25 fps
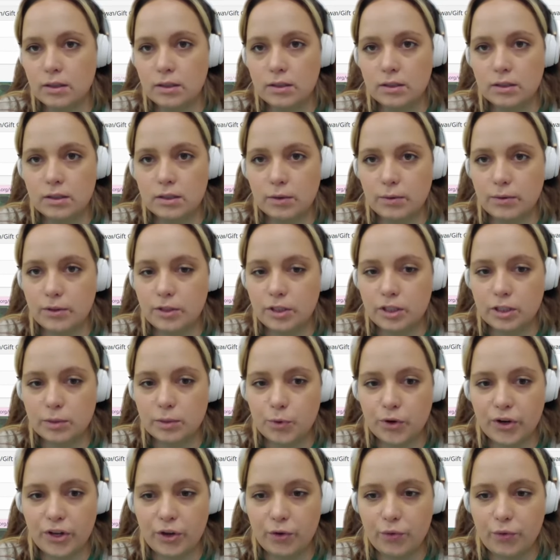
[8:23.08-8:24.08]
So it would just
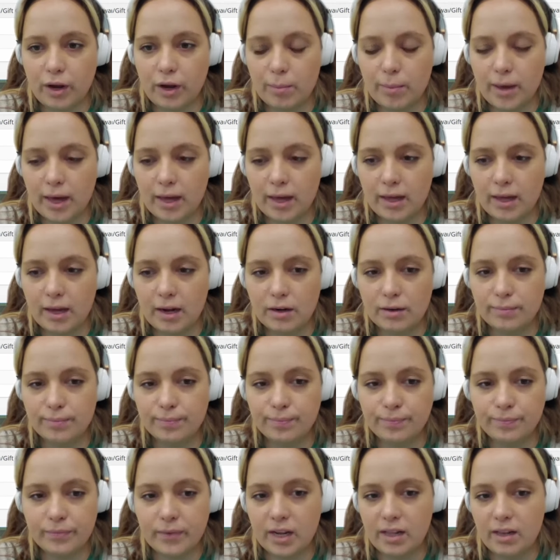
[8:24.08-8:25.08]
bring you right back here.
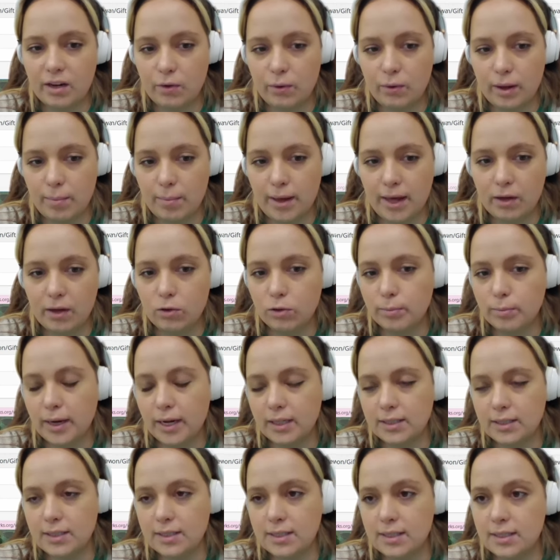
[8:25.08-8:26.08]
And you hit pay old
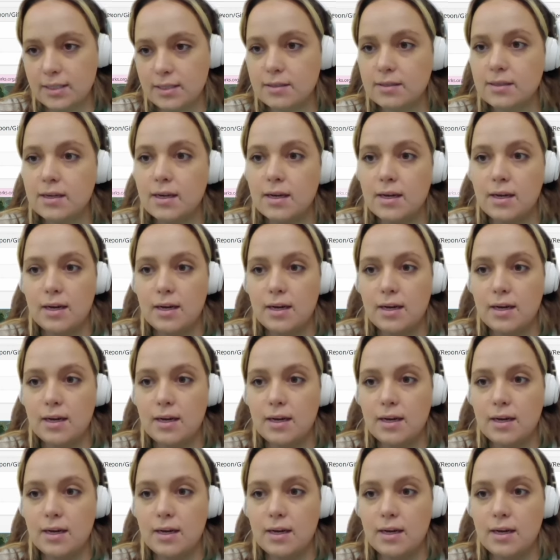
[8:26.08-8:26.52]
balances,